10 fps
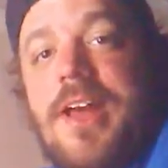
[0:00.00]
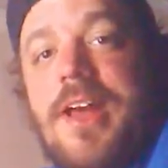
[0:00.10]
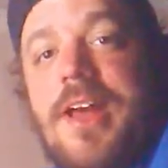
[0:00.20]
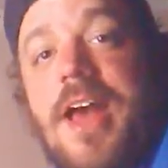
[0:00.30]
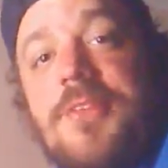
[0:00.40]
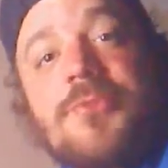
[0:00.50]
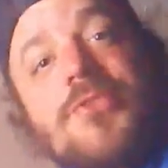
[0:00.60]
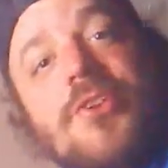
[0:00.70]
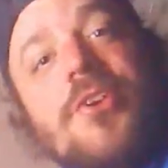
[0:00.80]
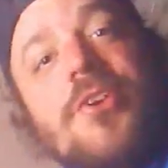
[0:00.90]
I hath
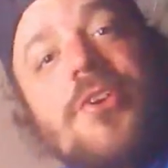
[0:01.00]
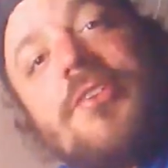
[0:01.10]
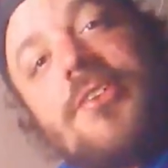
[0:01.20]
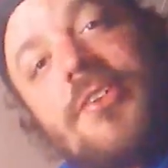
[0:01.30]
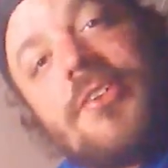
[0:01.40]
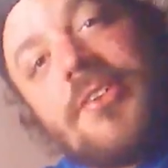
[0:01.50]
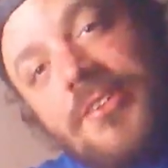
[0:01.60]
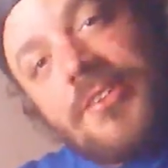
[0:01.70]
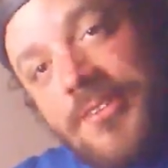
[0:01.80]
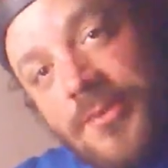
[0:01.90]
returned
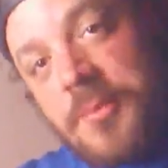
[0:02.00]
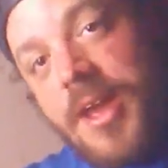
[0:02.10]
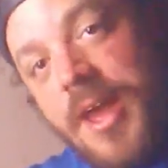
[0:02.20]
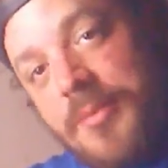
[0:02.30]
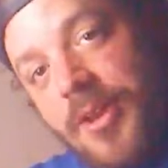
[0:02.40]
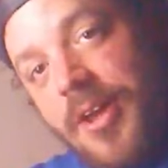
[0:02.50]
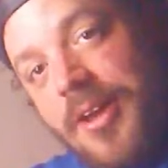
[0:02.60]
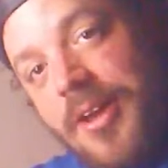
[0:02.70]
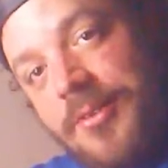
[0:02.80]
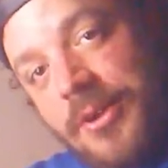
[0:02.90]
from
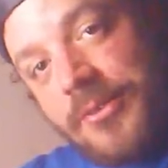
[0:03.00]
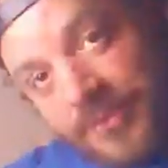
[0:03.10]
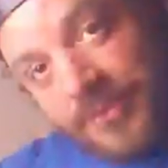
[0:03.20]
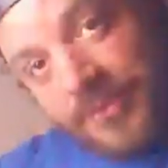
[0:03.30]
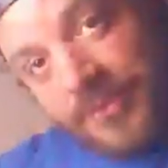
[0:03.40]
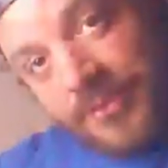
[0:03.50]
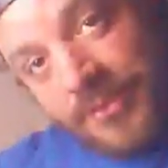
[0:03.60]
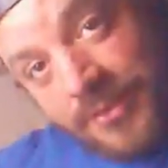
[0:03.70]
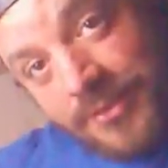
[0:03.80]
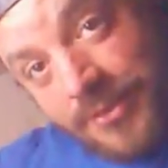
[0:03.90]
Camelot with
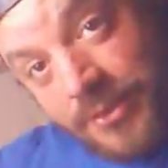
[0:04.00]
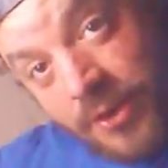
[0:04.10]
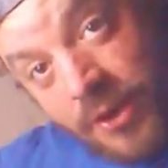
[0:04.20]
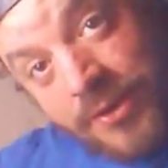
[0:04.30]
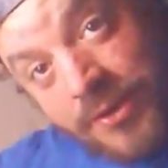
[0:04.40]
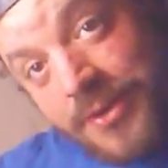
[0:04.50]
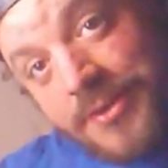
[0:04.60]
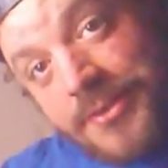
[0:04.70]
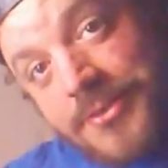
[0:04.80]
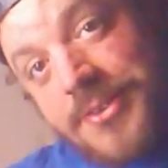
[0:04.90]
good news,
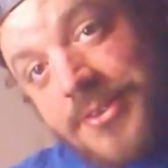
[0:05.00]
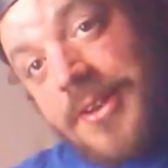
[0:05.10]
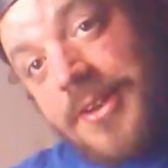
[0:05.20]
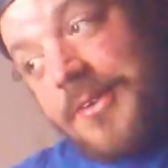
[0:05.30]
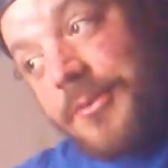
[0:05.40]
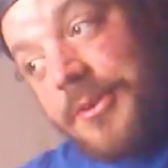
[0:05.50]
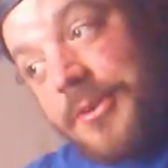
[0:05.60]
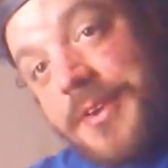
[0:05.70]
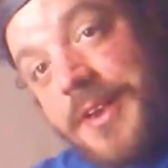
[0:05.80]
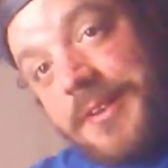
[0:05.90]
with
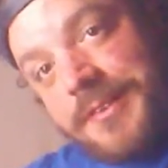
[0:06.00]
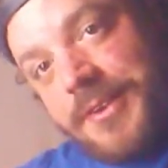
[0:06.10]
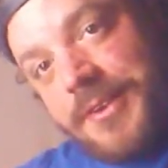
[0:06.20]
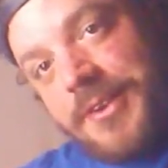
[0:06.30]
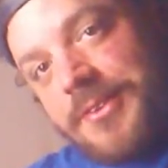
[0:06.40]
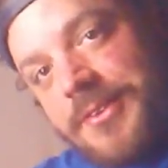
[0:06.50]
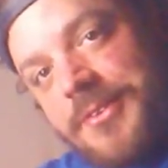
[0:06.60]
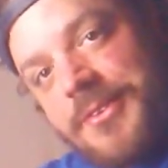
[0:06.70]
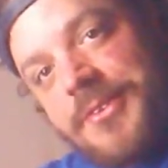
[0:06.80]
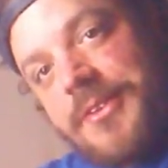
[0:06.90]
decent news
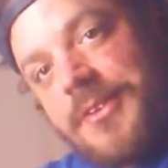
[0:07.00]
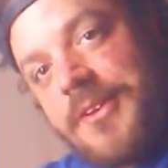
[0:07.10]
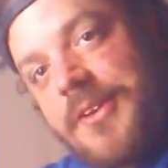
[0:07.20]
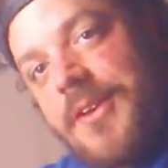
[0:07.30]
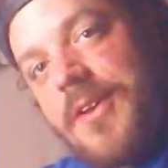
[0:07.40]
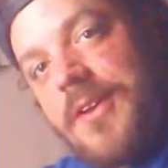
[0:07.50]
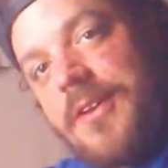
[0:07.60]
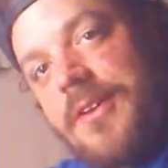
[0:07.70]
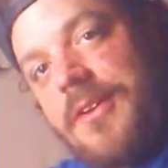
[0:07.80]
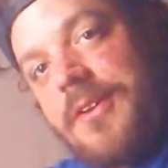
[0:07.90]

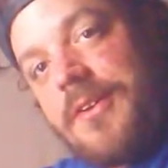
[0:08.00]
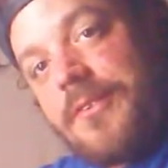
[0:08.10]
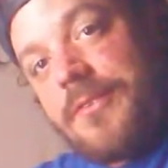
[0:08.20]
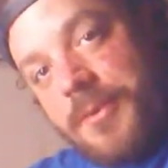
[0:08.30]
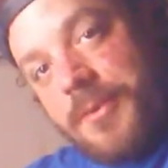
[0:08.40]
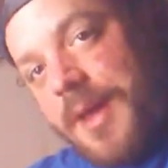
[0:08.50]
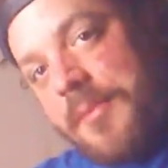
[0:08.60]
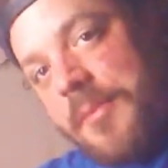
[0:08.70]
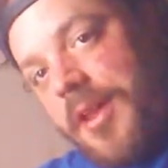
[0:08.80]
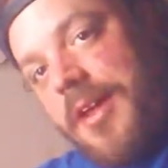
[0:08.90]
from
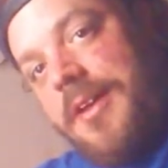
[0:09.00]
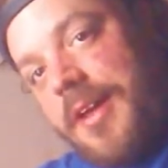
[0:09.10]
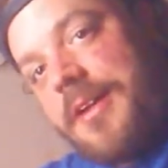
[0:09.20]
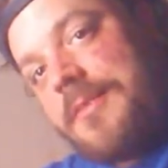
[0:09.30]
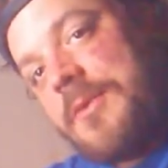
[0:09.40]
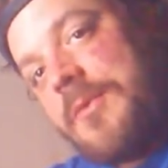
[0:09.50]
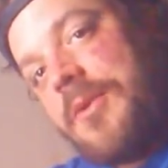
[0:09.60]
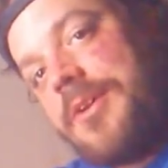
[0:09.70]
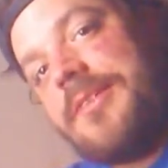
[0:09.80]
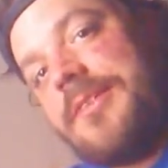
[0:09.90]
Camelot, everyone.
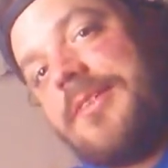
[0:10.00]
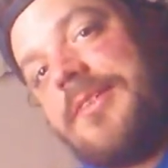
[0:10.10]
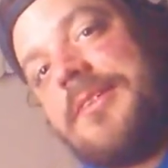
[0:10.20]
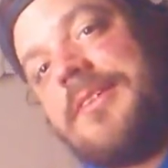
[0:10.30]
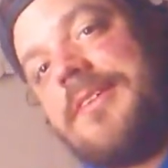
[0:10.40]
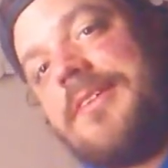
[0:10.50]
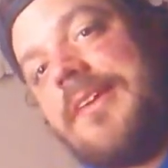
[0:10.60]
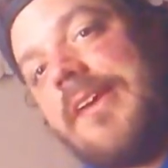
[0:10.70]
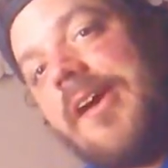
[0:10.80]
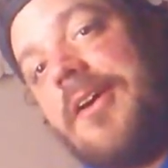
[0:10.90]

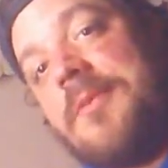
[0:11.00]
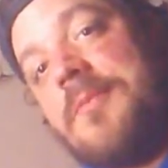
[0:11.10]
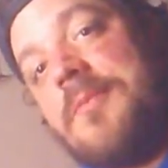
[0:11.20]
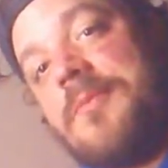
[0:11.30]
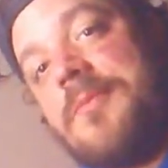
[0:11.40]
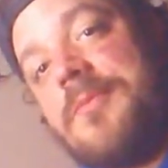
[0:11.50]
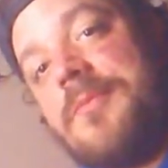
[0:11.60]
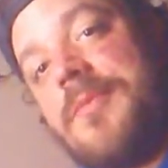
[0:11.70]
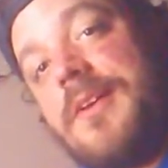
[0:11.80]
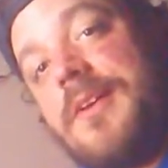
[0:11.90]
Um,
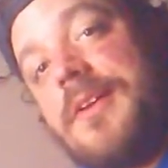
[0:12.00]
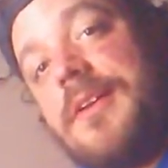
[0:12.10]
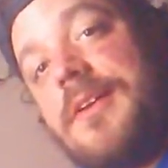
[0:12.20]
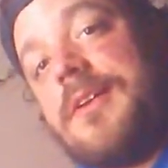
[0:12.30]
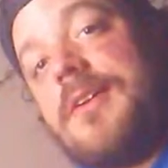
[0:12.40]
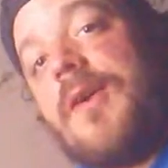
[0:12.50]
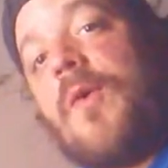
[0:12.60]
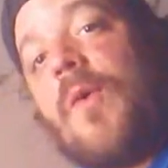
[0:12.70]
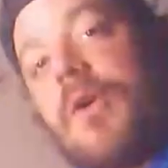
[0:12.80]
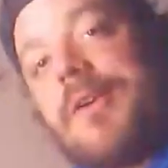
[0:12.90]

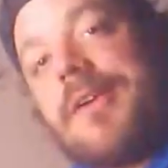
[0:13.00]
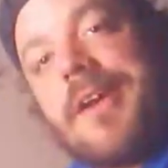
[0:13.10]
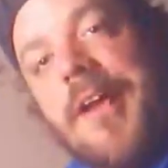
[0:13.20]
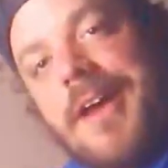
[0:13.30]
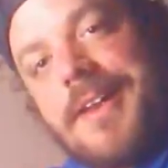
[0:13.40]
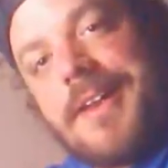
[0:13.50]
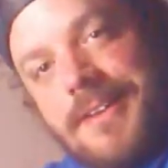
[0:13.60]
Court got